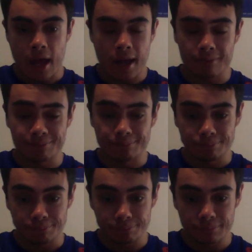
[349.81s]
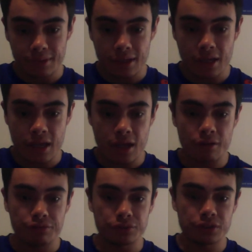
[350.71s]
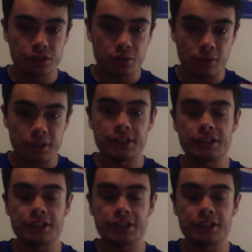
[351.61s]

Um, yeah, Fusitua,